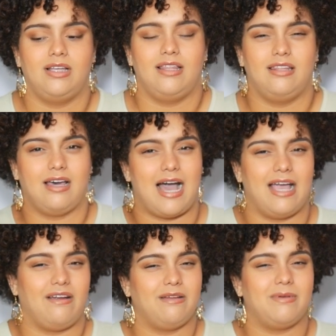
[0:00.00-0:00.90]
the
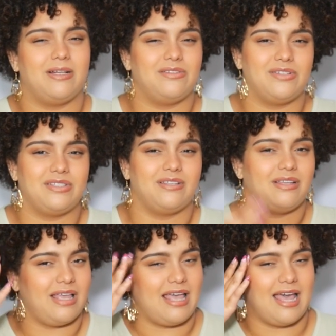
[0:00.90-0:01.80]
hiring manager's
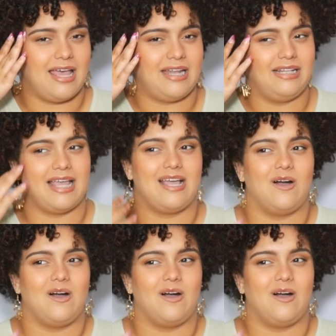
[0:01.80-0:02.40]
head, like,